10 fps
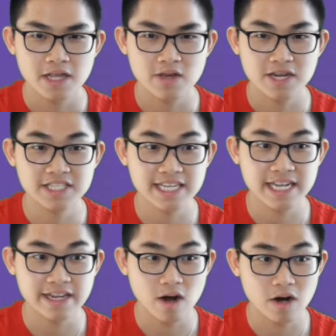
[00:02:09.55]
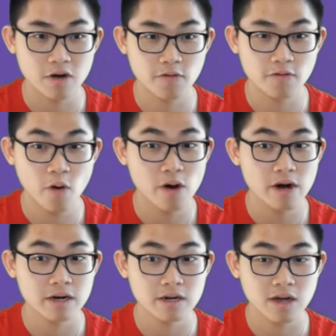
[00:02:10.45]
You can see that there are
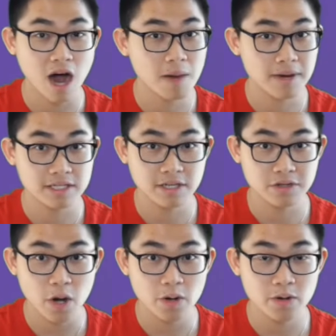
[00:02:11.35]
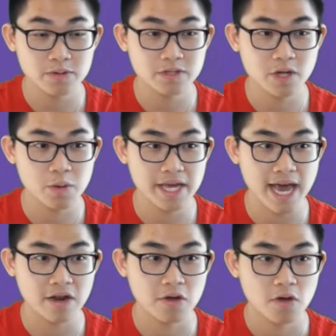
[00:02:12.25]
4 commas in total, so we
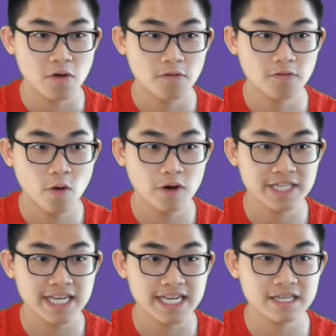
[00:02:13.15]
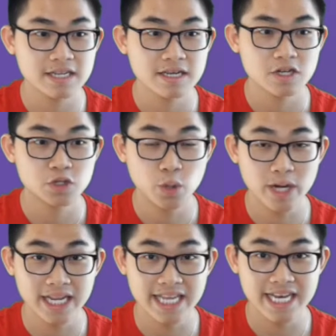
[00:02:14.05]
get 14
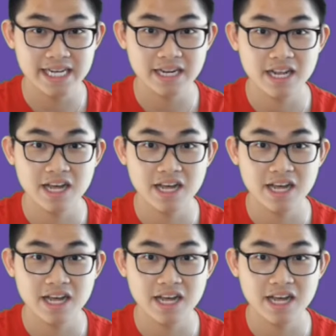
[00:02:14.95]
trillion,